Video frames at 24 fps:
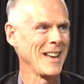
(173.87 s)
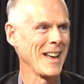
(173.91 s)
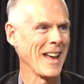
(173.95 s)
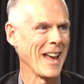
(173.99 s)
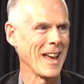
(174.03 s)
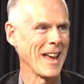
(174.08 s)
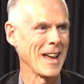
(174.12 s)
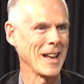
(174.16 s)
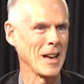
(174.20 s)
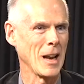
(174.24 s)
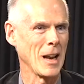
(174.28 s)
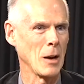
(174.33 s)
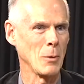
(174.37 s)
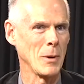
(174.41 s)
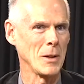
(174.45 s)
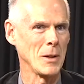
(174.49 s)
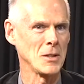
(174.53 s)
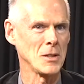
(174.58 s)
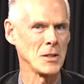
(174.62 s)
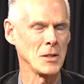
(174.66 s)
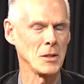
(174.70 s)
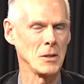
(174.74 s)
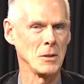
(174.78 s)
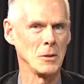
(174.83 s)
and I
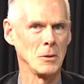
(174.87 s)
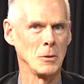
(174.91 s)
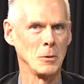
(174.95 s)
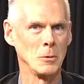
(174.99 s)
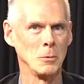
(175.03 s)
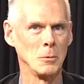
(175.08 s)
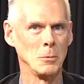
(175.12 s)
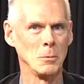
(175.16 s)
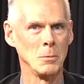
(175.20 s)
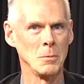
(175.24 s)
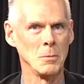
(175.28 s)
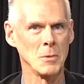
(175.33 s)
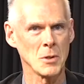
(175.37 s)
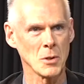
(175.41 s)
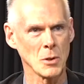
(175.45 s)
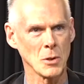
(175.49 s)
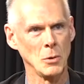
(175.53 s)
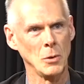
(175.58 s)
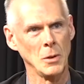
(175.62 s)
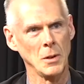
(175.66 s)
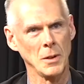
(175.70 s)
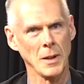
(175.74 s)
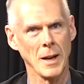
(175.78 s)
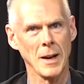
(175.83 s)
went to
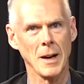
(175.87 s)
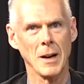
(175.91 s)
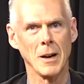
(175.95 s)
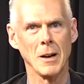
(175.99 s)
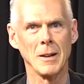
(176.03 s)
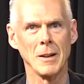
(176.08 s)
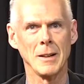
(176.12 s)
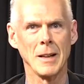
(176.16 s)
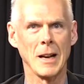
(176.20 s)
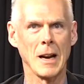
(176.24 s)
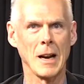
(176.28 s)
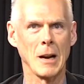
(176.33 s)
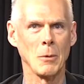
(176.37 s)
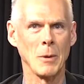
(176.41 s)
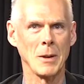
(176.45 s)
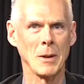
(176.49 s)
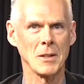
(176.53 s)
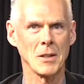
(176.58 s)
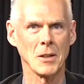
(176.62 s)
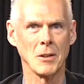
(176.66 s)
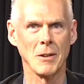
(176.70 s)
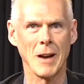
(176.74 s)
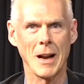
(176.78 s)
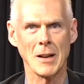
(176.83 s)
school there, and then I
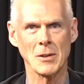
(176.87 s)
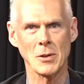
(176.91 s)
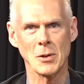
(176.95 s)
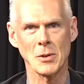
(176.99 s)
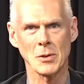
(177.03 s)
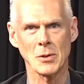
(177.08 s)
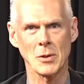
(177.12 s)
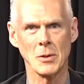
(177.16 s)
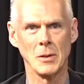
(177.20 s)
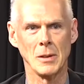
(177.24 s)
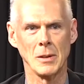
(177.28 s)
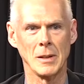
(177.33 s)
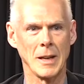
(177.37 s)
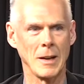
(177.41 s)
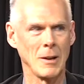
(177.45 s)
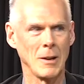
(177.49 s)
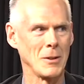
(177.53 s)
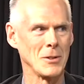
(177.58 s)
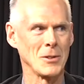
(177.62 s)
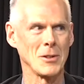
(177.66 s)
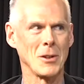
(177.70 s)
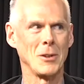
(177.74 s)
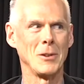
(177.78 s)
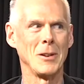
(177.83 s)
went to graduate school in
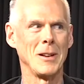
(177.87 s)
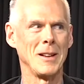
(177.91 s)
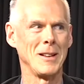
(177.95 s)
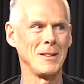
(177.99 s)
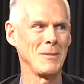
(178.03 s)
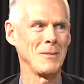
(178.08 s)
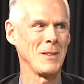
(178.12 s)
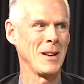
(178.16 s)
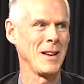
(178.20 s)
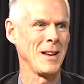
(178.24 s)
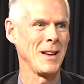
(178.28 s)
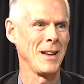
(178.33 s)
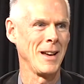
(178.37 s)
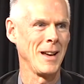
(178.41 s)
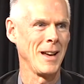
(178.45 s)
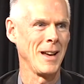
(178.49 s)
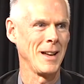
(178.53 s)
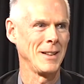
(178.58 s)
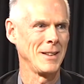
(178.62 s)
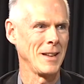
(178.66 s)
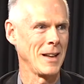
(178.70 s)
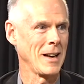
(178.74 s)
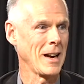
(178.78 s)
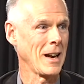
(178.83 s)
Arizona.
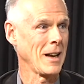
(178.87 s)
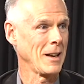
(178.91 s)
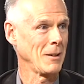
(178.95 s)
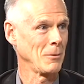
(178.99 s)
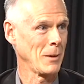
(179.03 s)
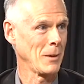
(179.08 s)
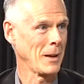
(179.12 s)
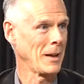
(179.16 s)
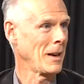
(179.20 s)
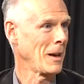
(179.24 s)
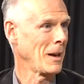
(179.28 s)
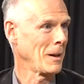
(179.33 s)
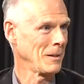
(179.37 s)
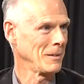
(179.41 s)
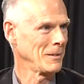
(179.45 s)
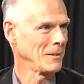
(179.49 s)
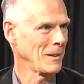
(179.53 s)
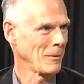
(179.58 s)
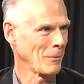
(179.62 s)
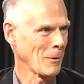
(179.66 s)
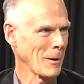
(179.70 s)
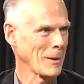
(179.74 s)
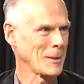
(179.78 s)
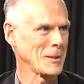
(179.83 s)
Then I
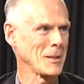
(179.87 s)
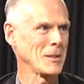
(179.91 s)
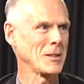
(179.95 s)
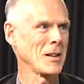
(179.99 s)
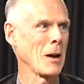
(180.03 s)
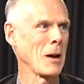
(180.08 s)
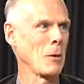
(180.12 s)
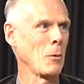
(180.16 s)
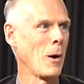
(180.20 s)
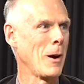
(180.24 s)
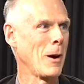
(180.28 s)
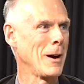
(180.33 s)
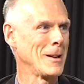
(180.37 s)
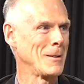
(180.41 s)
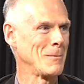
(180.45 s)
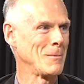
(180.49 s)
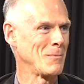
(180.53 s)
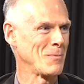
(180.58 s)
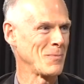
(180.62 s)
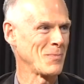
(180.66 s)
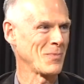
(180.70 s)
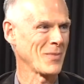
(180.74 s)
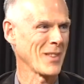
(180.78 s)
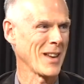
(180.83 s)
went to
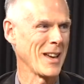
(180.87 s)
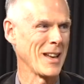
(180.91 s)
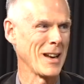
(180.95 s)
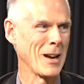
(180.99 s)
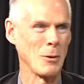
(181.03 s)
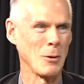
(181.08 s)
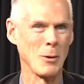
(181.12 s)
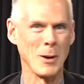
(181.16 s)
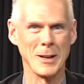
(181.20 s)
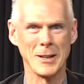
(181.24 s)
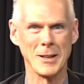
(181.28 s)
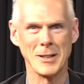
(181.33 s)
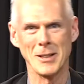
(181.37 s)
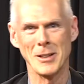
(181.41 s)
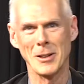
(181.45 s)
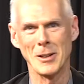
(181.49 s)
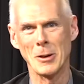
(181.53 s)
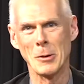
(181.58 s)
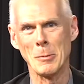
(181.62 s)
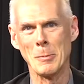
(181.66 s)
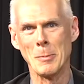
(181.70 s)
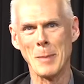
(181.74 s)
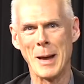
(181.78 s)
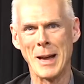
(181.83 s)
Taiwan, and I wanted to
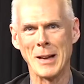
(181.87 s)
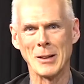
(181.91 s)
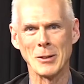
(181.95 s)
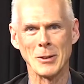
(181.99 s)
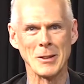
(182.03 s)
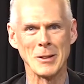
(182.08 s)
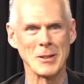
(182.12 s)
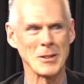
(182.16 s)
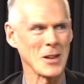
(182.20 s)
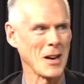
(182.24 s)
learn Mandarin